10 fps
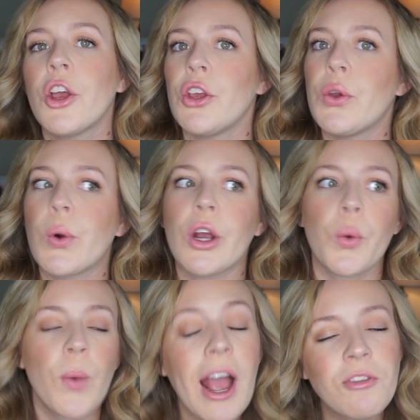your
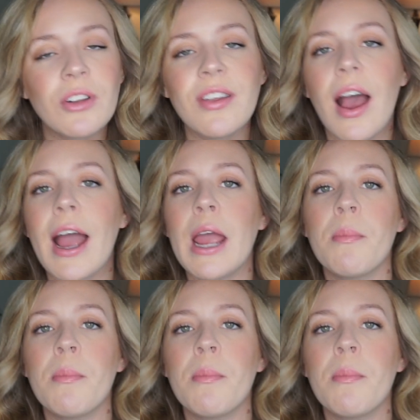arrival time,